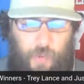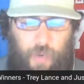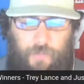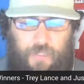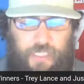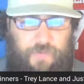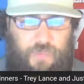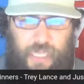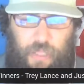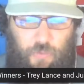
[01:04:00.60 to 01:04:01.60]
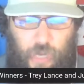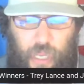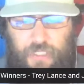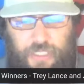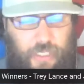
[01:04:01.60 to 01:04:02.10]
wide receivers, Allen
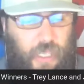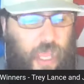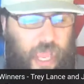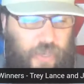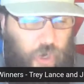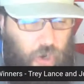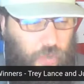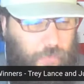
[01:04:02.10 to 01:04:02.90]
Robinson and Darnell